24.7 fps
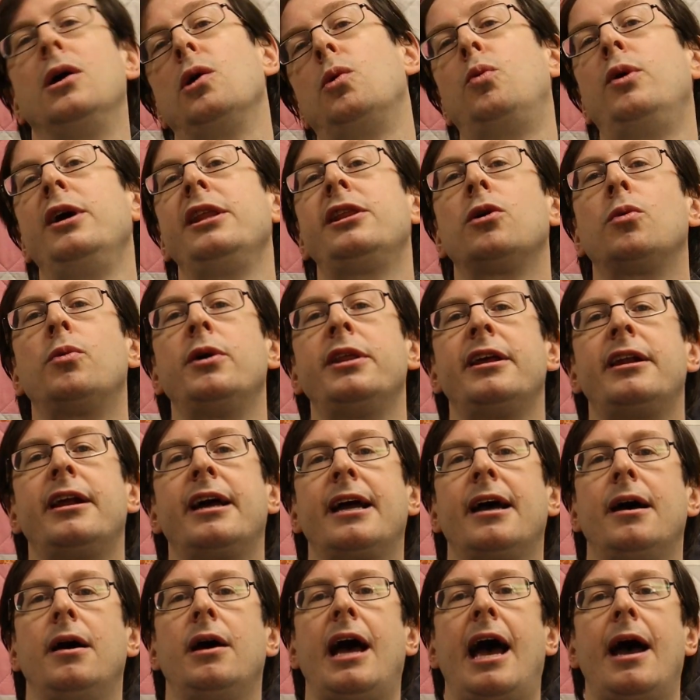with or
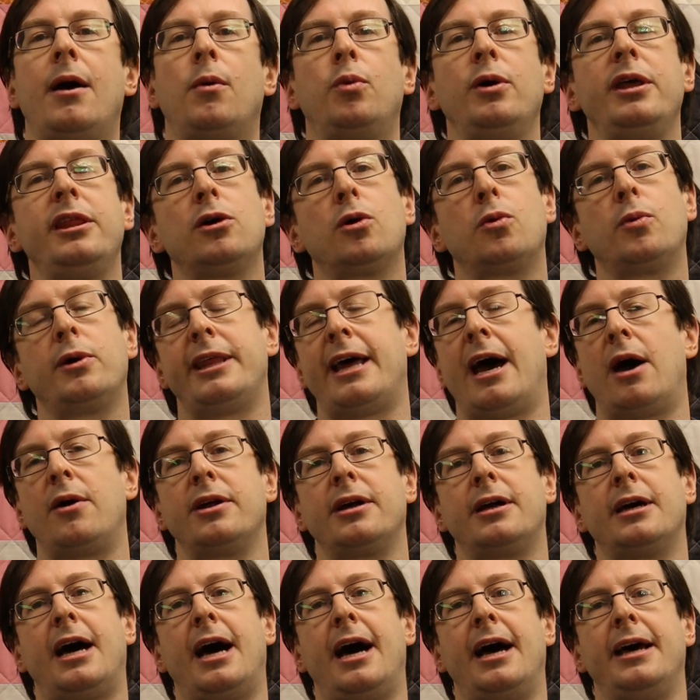without a
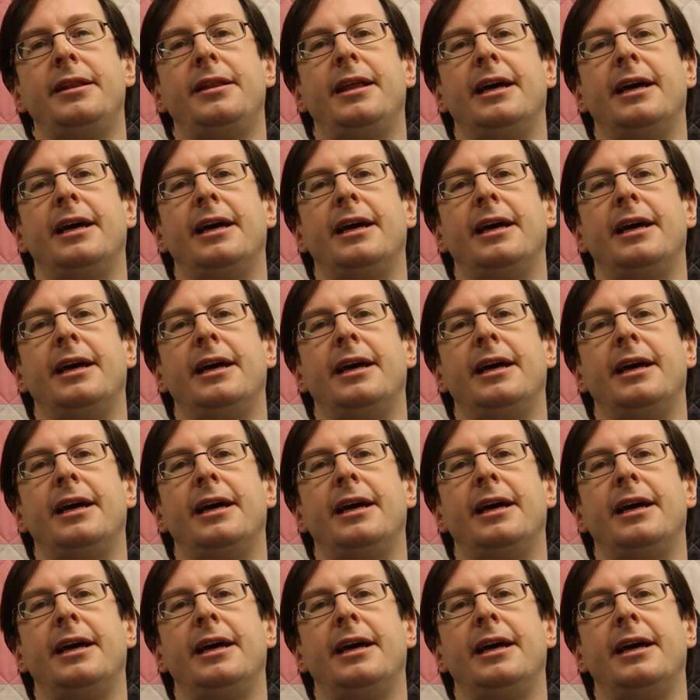guide.